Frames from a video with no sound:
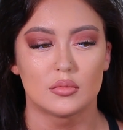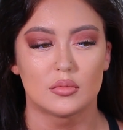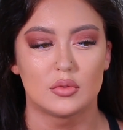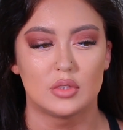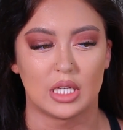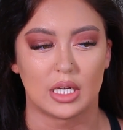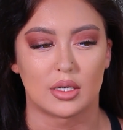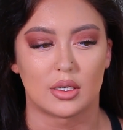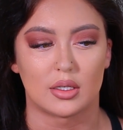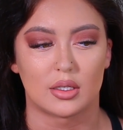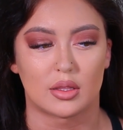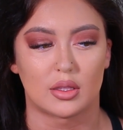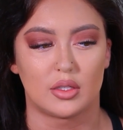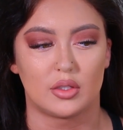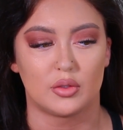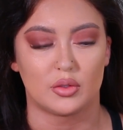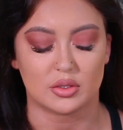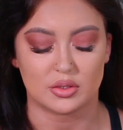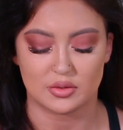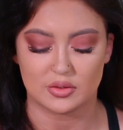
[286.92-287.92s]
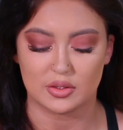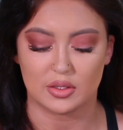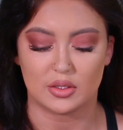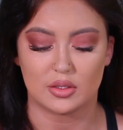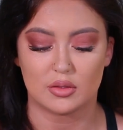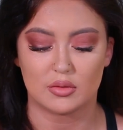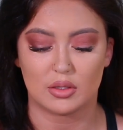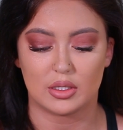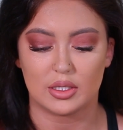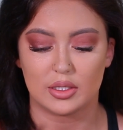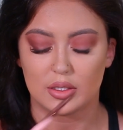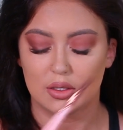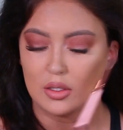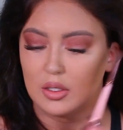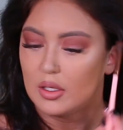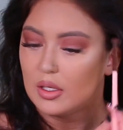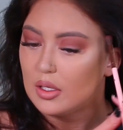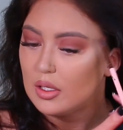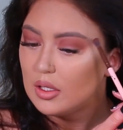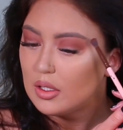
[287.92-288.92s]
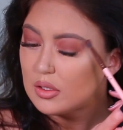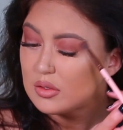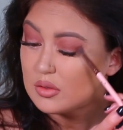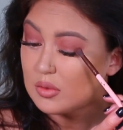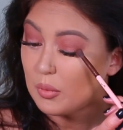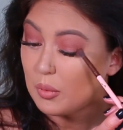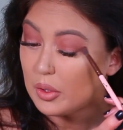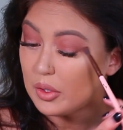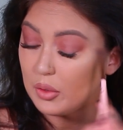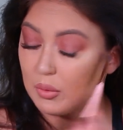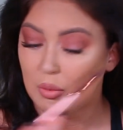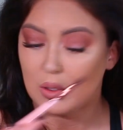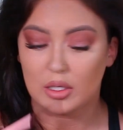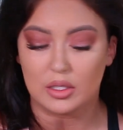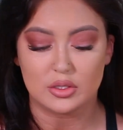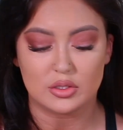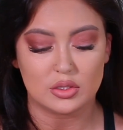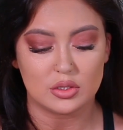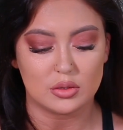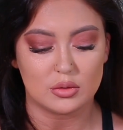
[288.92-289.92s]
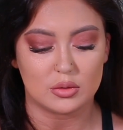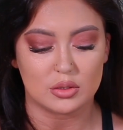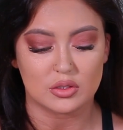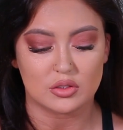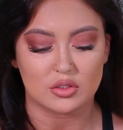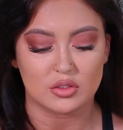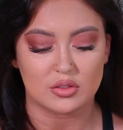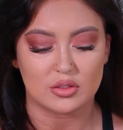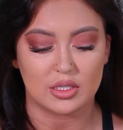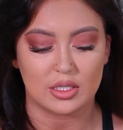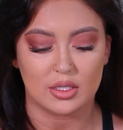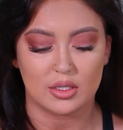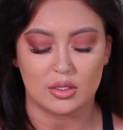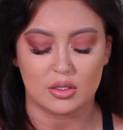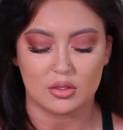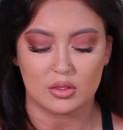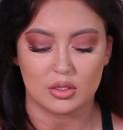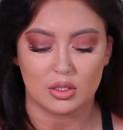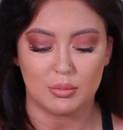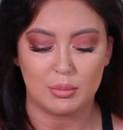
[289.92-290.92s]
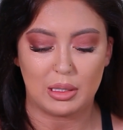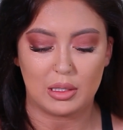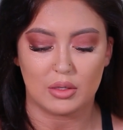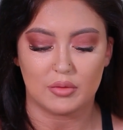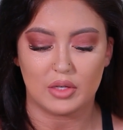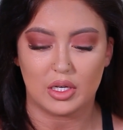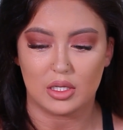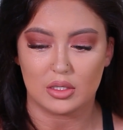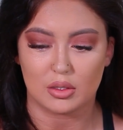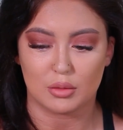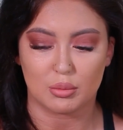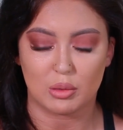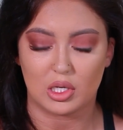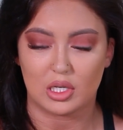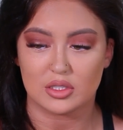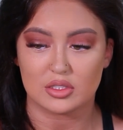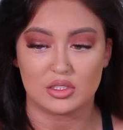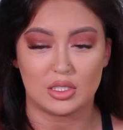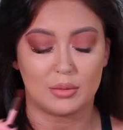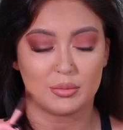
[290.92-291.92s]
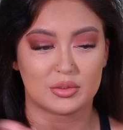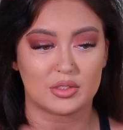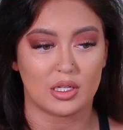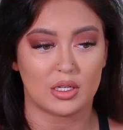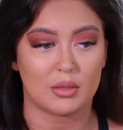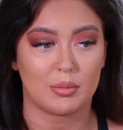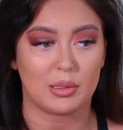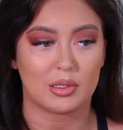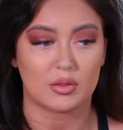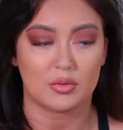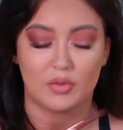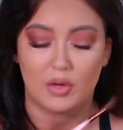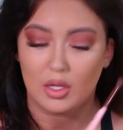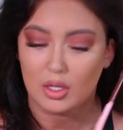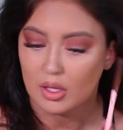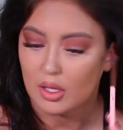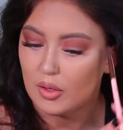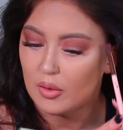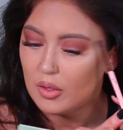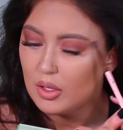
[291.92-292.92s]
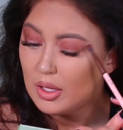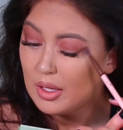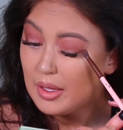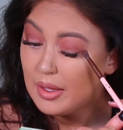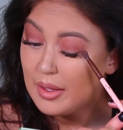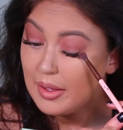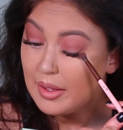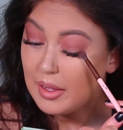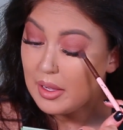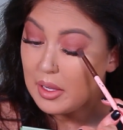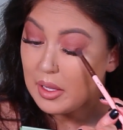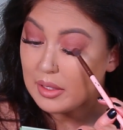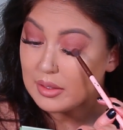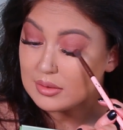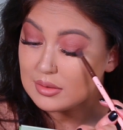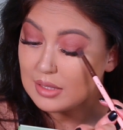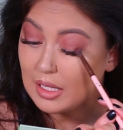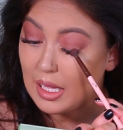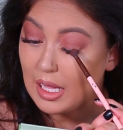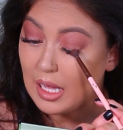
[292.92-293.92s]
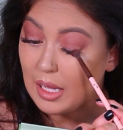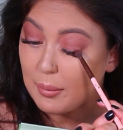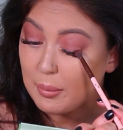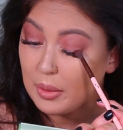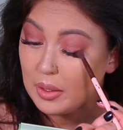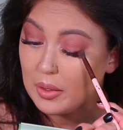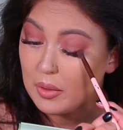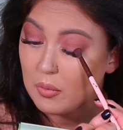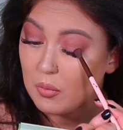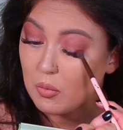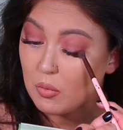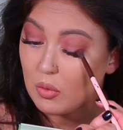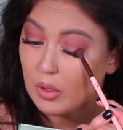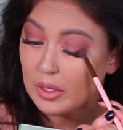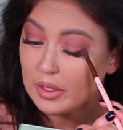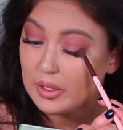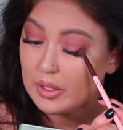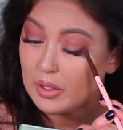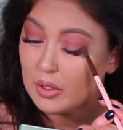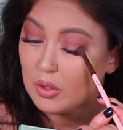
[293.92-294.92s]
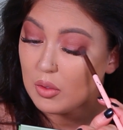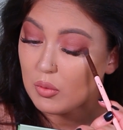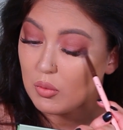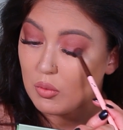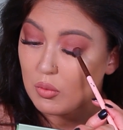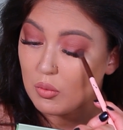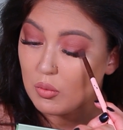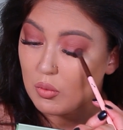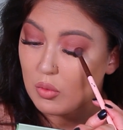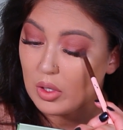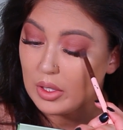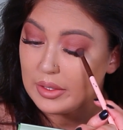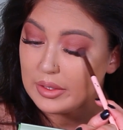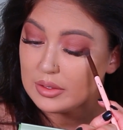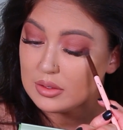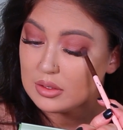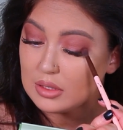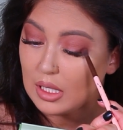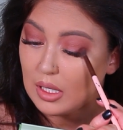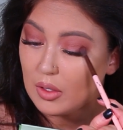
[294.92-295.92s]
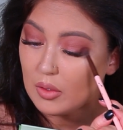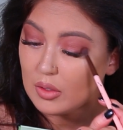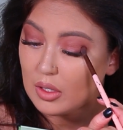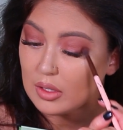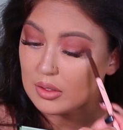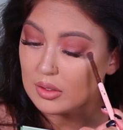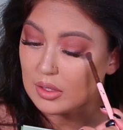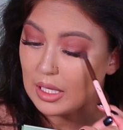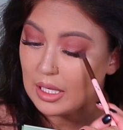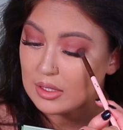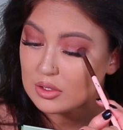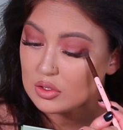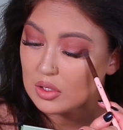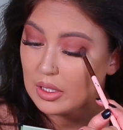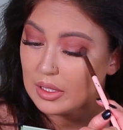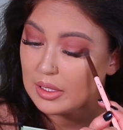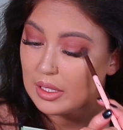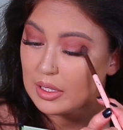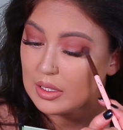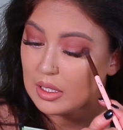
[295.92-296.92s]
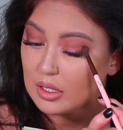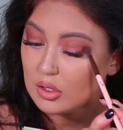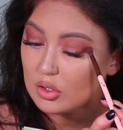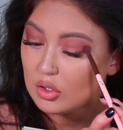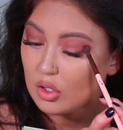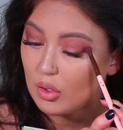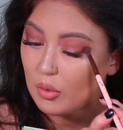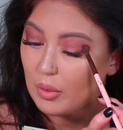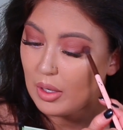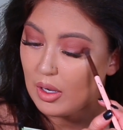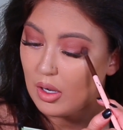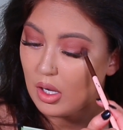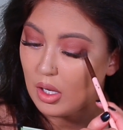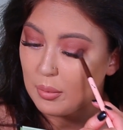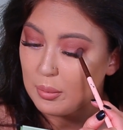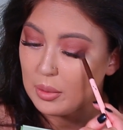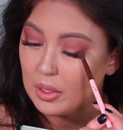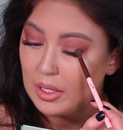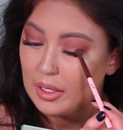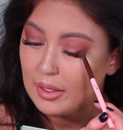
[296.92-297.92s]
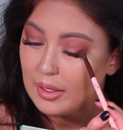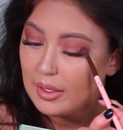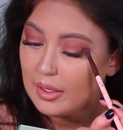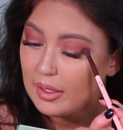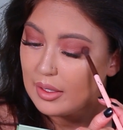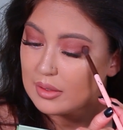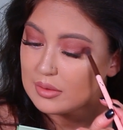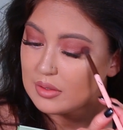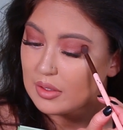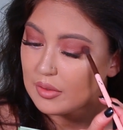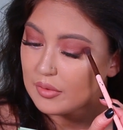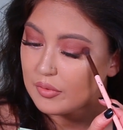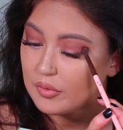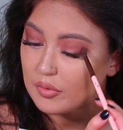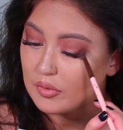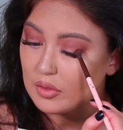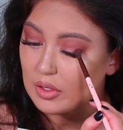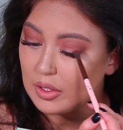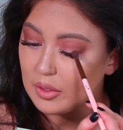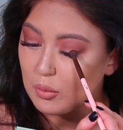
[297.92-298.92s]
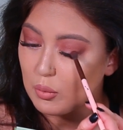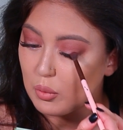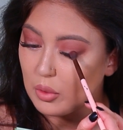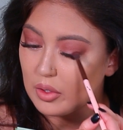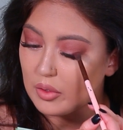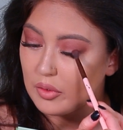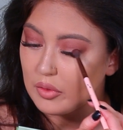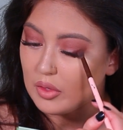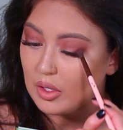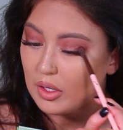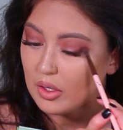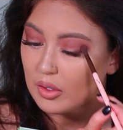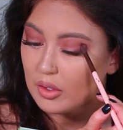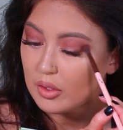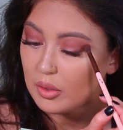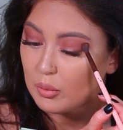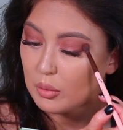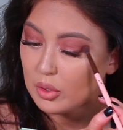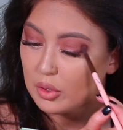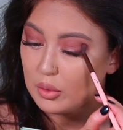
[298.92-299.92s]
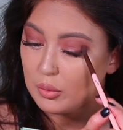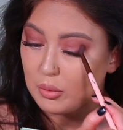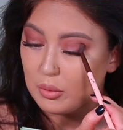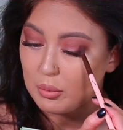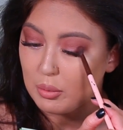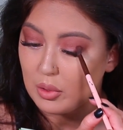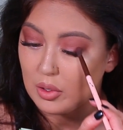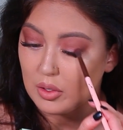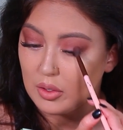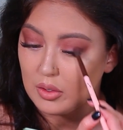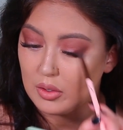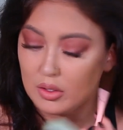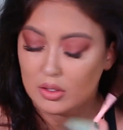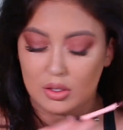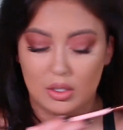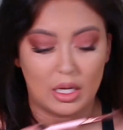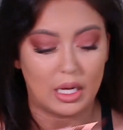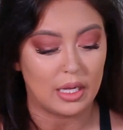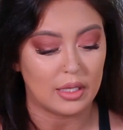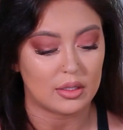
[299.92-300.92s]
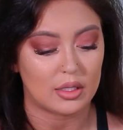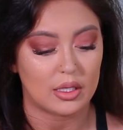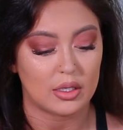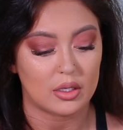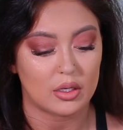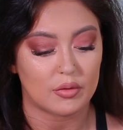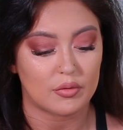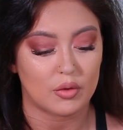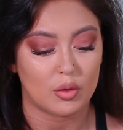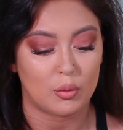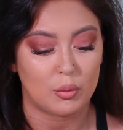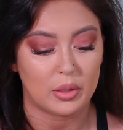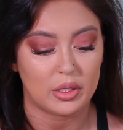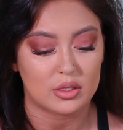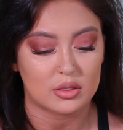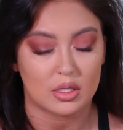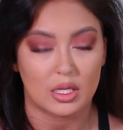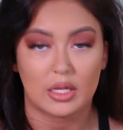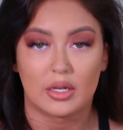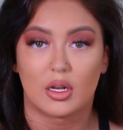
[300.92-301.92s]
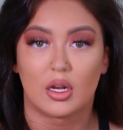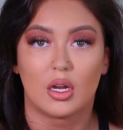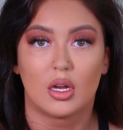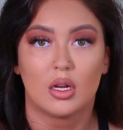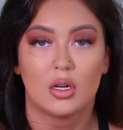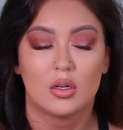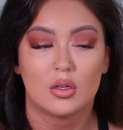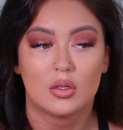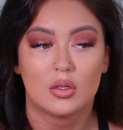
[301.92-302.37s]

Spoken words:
yeah, I think you can see, right? So what you want to do is just get a good amount of it on your brush, and I'm scared about the Fallout, and tap it right down on the lash line, and then go up as if like the area where you would put eyeliner for a winged liner.